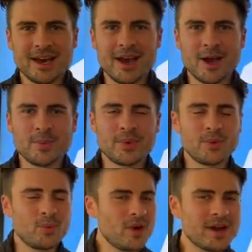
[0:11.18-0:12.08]

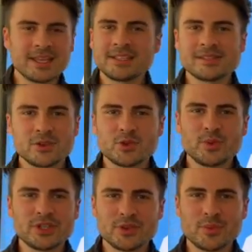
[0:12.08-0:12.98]
Why is social
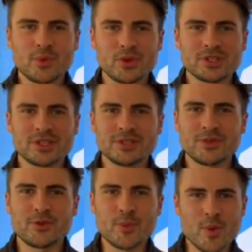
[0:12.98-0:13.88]
media
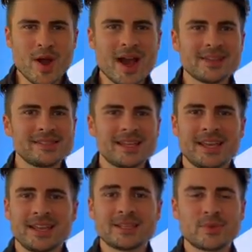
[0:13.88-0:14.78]
important for brands?
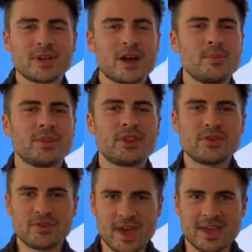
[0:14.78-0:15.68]
It has become the
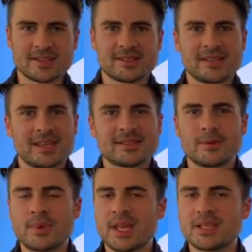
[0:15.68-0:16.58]
face. It's
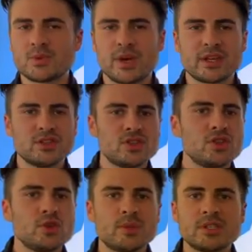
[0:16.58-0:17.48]
the place where
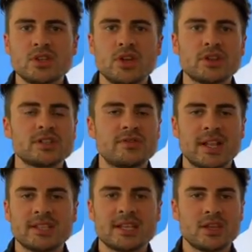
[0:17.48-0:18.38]
consumers look to
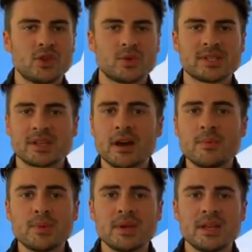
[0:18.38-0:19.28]
validate you as a
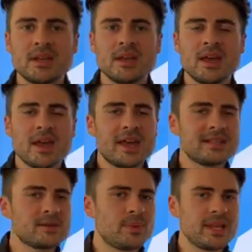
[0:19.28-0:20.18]
company.
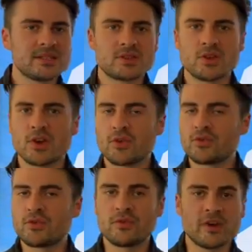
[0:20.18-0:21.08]
It's a place to
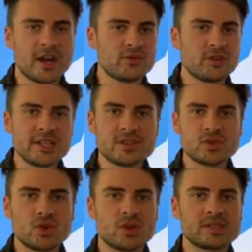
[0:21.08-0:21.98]
find
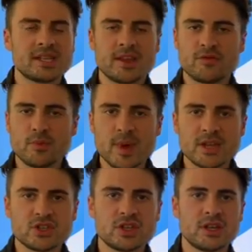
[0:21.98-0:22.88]
resource and
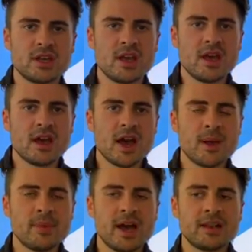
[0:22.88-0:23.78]
information,
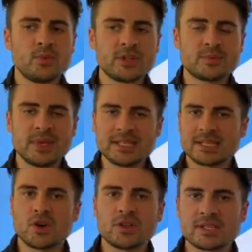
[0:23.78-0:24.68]
and which
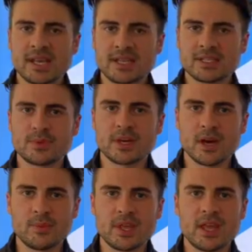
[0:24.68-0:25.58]
means content has
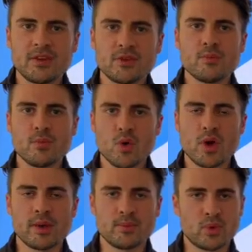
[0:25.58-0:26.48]
become even
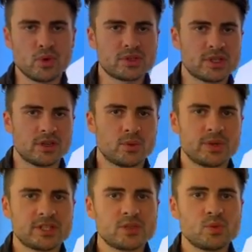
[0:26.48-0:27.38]
more important,
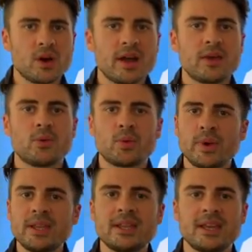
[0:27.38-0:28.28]
which is why
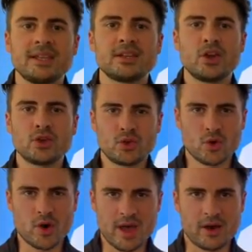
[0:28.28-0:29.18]
we need
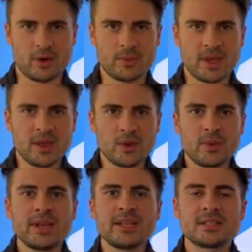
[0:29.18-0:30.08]
your help.
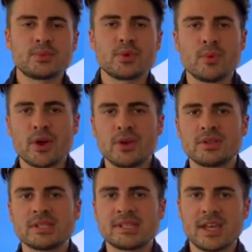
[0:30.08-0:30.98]
We need to
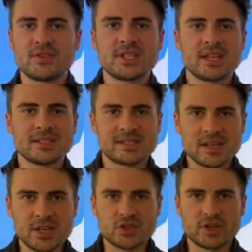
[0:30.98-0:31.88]
promote safety in
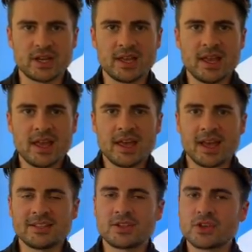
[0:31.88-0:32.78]
surgery,
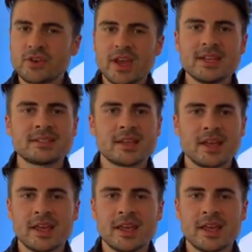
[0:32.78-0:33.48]
and to create